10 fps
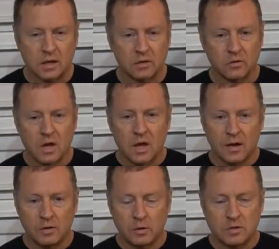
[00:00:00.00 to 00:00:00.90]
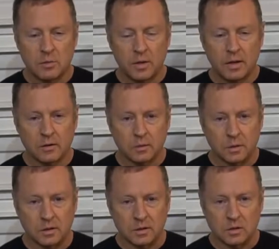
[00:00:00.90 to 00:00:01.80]
because I've always complained a little
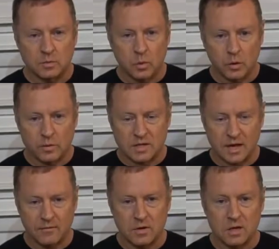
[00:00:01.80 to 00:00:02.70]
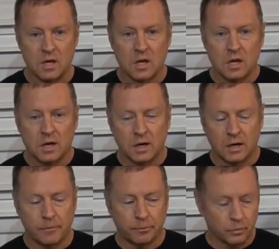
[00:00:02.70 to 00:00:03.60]
bit that this board was heavy
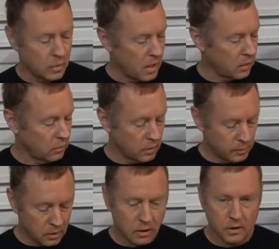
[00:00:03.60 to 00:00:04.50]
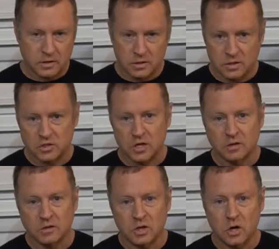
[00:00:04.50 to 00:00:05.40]
and a little bit hard to initiate
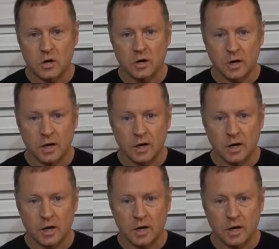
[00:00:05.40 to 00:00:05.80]
the turn,